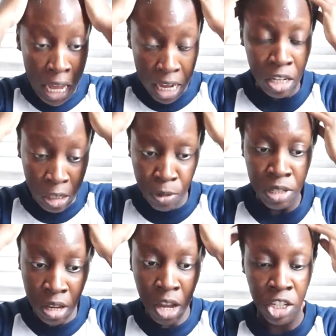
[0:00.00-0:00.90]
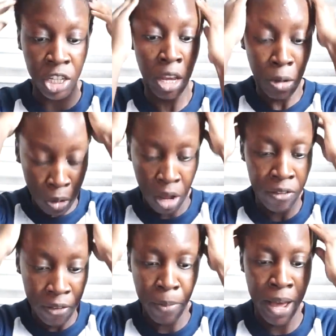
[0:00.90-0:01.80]
and just massaging it all
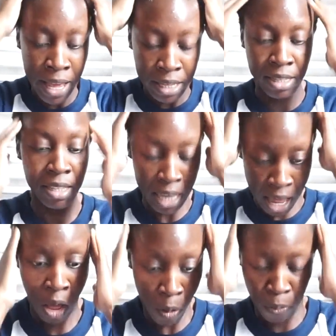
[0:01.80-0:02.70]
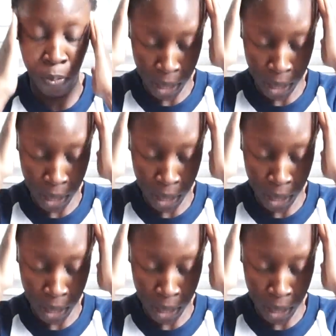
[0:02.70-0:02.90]
over my scalp,